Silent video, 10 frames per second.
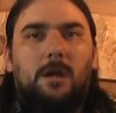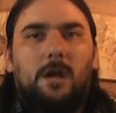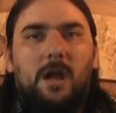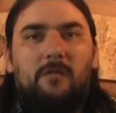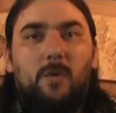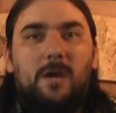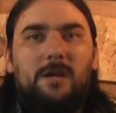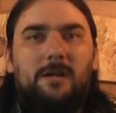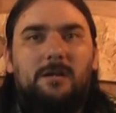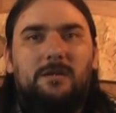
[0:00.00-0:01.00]
Hi everyone,
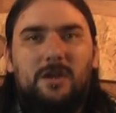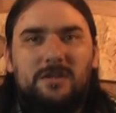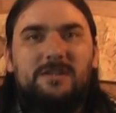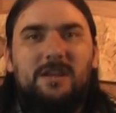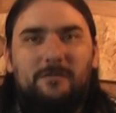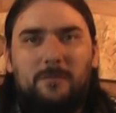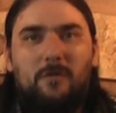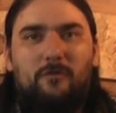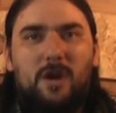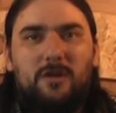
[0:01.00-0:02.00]
Curtis here from
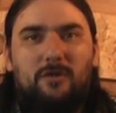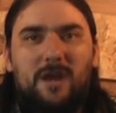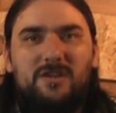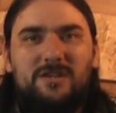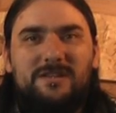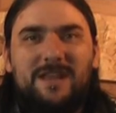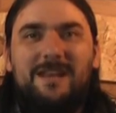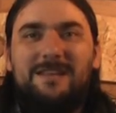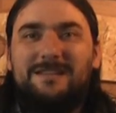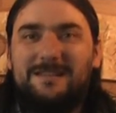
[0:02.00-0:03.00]
Goth Rider Creations,
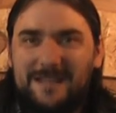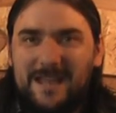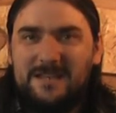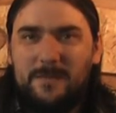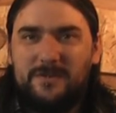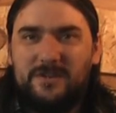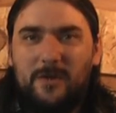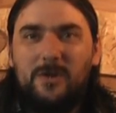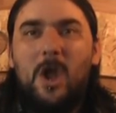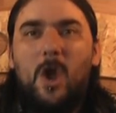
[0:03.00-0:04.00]
and in today's
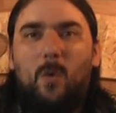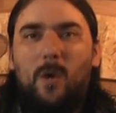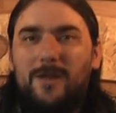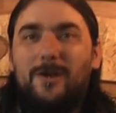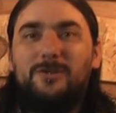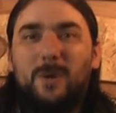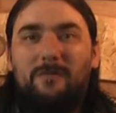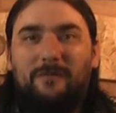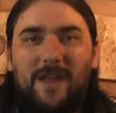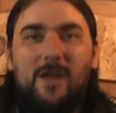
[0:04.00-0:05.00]
episode we're going to
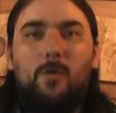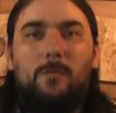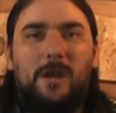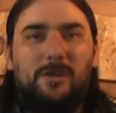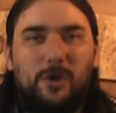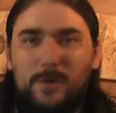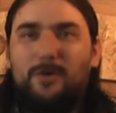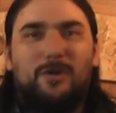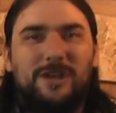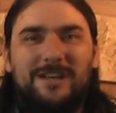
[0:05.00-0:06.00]
unveil my new
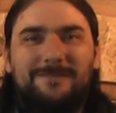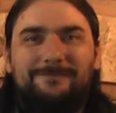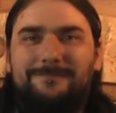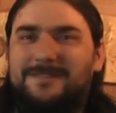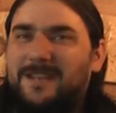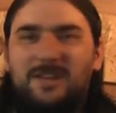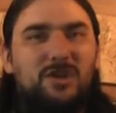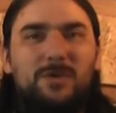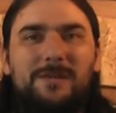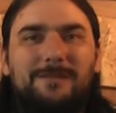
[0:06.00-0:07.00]
project. Stay
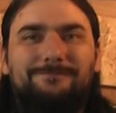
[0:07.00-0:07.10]
tuned.